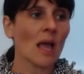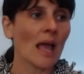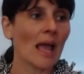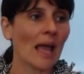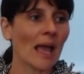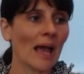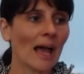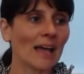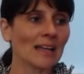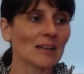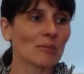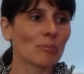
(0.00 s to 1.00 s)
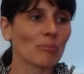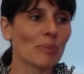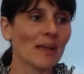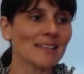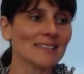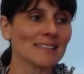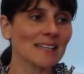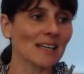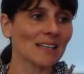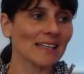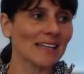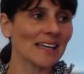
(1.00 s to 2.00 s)
and
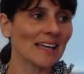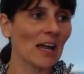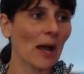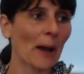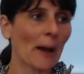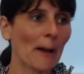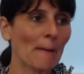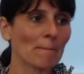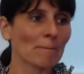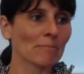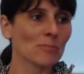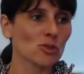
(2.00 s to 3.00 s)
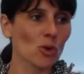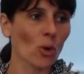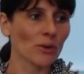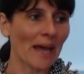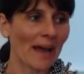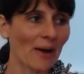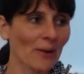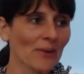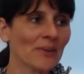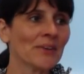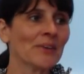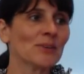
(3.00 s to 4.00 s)
basically um, sold
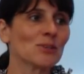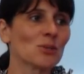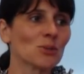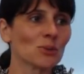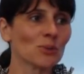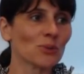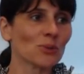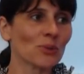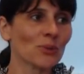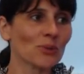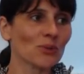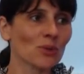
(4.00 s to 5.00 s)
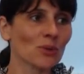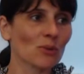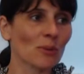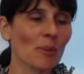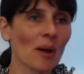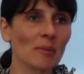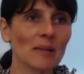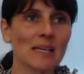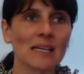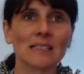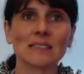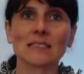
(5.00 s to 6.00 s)
out to to the
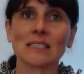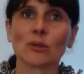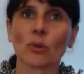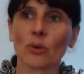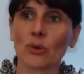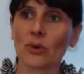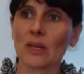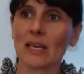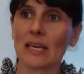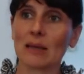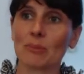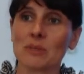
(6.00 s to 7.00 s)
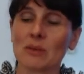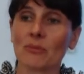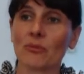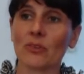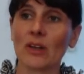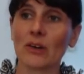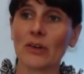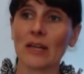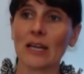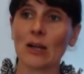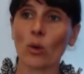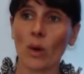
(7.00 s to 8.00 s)
Republicans in order to keep some
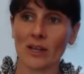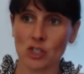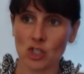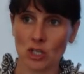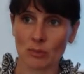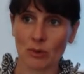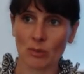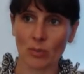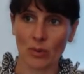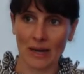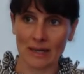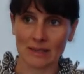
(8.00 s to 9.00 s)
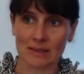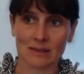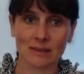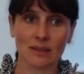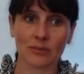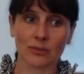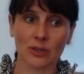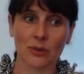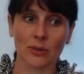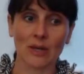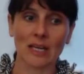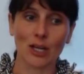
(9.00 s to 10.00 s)
very questionable practices
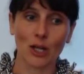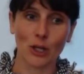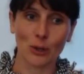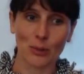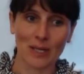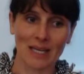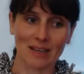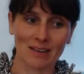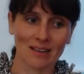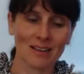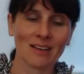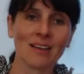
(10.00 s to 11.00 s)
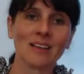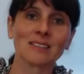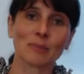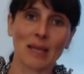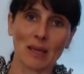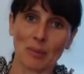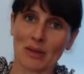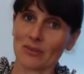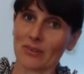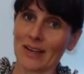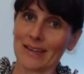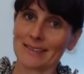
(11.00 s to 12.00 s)
afloat, including some campaign
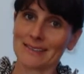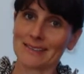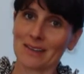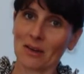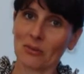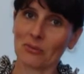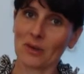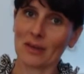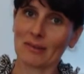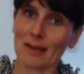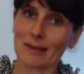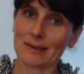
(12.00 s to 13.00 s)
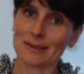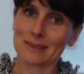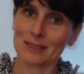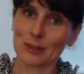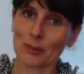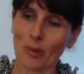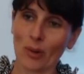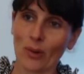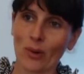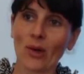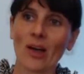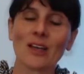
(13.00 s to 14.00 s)
finance stuff and the LLC
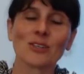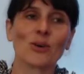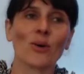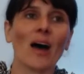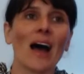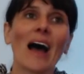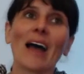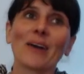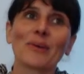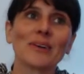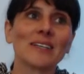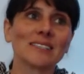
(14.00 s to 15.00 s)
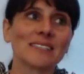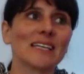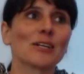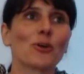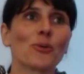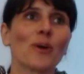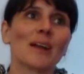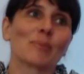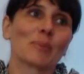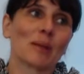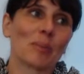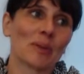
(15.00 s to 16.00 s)
loophole. So I was
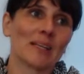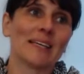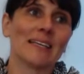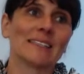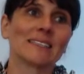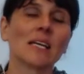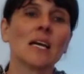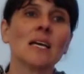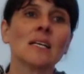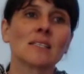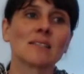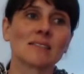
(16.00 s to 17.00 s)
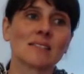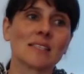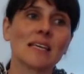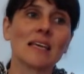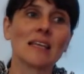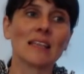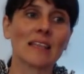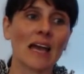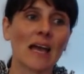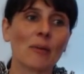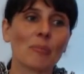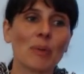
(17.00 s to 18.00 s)
incredibly pleased to see
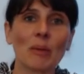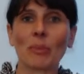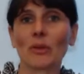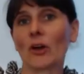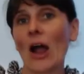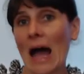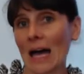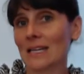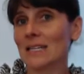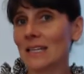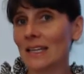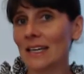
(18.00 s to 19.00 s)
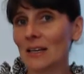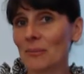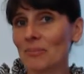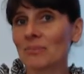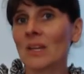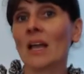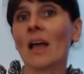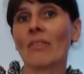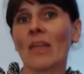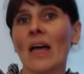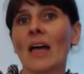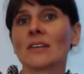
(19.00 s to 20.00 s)
that people are onto them and
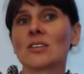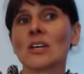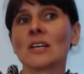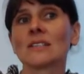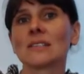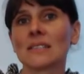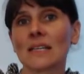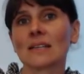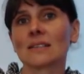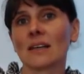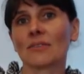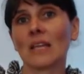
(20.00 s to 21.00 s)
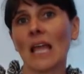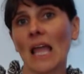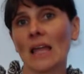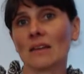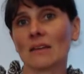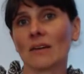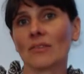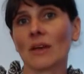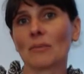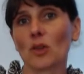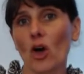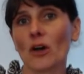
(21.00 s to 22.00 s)
that six of the eight of
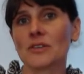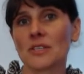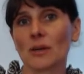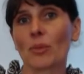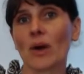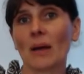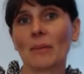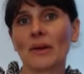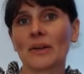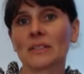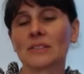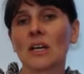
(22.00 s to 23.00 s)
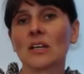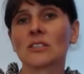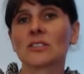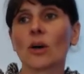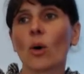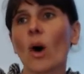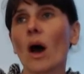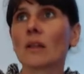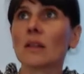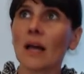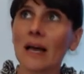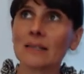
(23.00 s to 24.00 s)
them lost their primaries. So
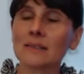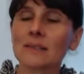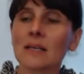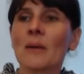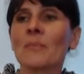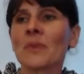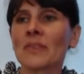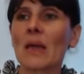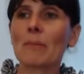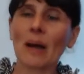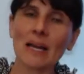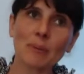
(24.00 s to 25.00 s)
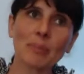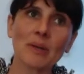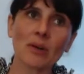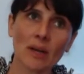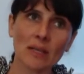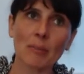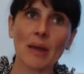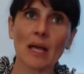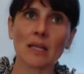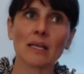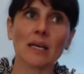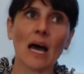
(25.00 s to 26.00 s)
unless they might appear on the
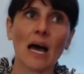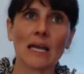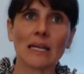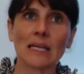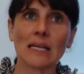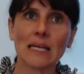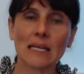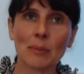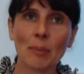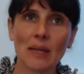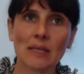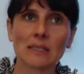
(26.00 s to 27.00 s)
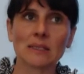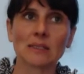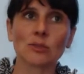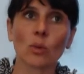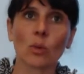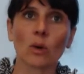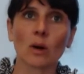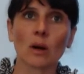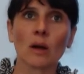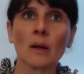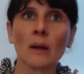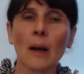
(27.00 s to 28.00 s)
ballot on an independence
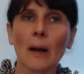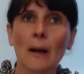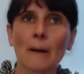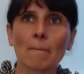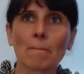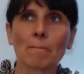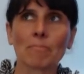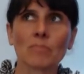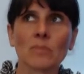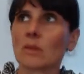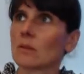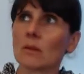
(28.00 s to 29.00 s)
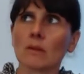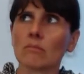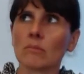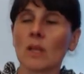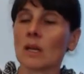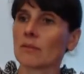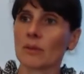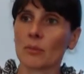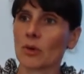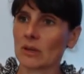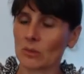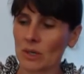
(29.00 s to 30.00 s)
or um, none of them
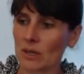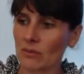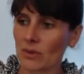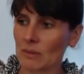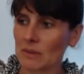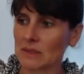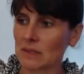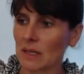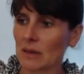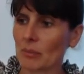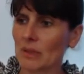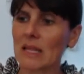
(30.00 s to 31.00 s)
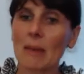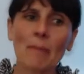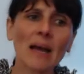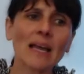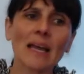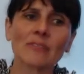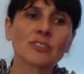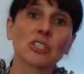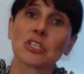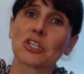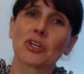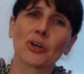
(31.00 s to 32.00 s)
are on the working families line, but they might have
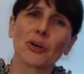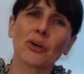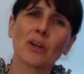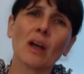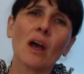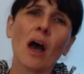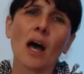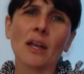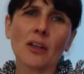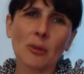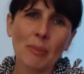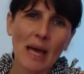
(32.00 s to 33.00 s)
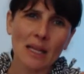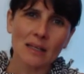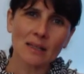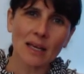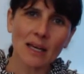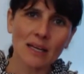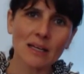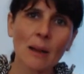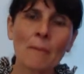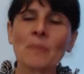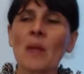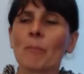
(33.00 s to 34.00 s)
secured another ballot line,
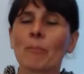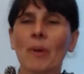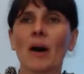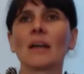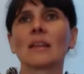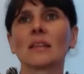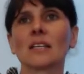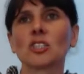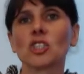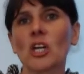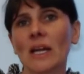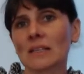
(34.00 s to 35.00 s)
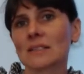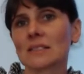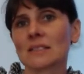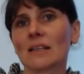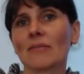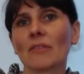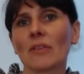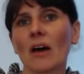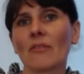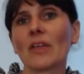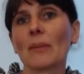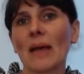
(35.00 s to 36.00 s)
mm-hmm. but the chances them,
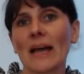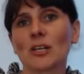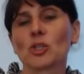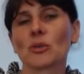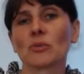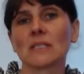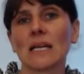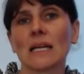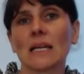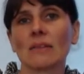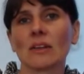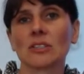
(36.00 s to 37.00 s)
of them actually retaining their